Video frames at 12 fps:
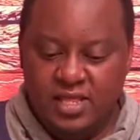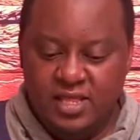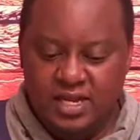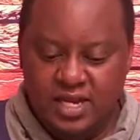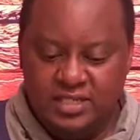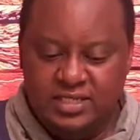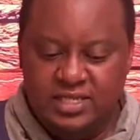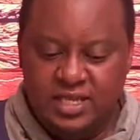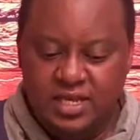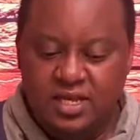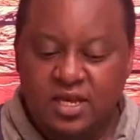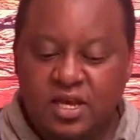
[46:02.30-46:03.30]
The next
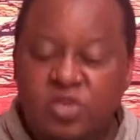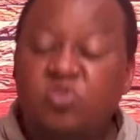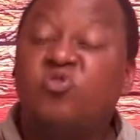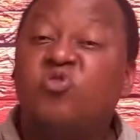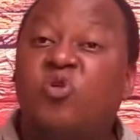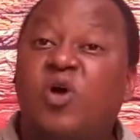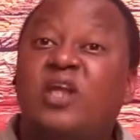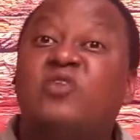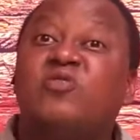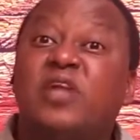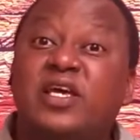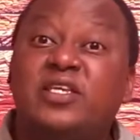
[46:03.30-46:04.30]
thing you know,
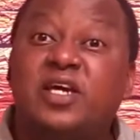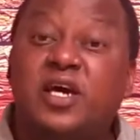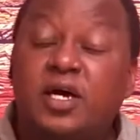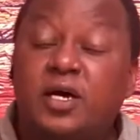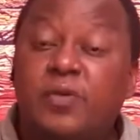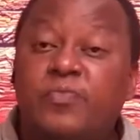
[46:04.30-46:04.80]
Adonijah